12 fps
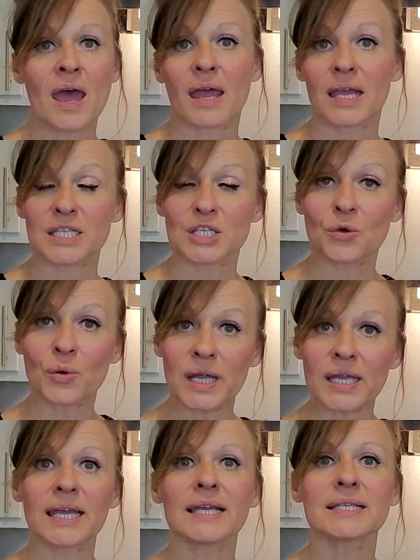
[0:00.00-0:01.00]
It's
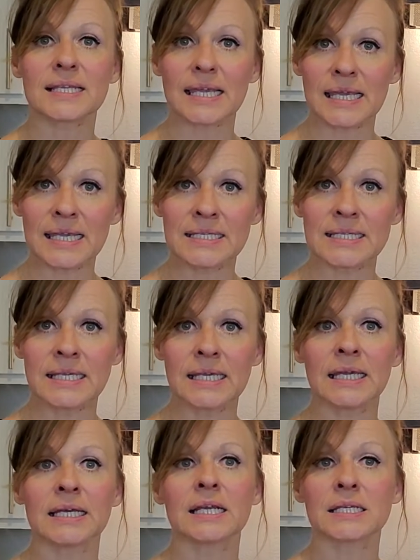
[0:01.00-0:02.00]
quick, it's
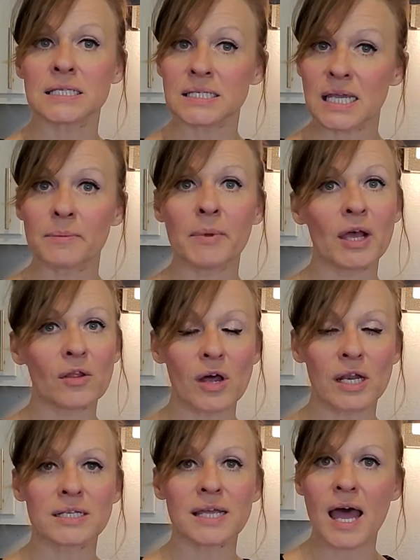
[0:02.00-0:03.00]
easy. It doesn't take me a lot
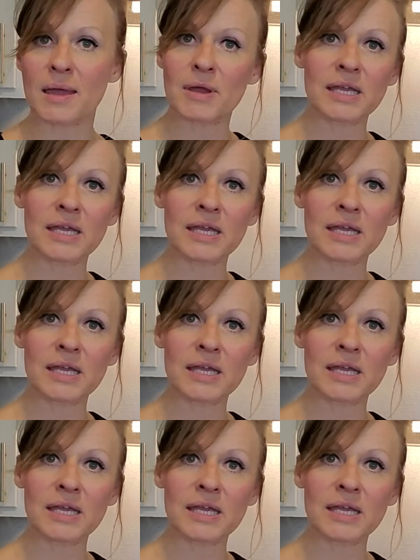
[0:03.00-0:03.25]
of time.